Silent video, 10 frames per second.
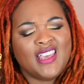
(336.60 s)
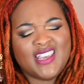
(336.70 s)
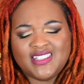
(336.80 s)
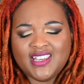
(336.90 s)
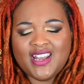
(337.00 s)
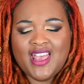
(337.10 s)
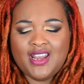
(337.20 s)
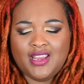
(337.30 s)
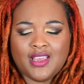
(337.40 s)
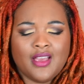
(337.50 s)
in case I get a
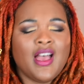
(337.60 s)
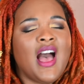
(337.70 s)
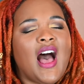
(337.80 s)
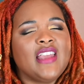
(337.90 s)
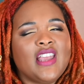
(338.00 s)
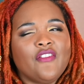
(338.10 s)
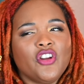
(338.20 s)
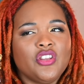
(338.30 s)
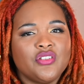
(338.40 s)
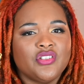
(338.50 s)
headache. I never
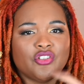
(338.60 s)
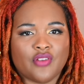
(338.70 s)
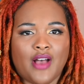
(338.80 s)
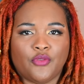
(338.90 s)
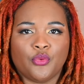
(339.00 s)
used to travel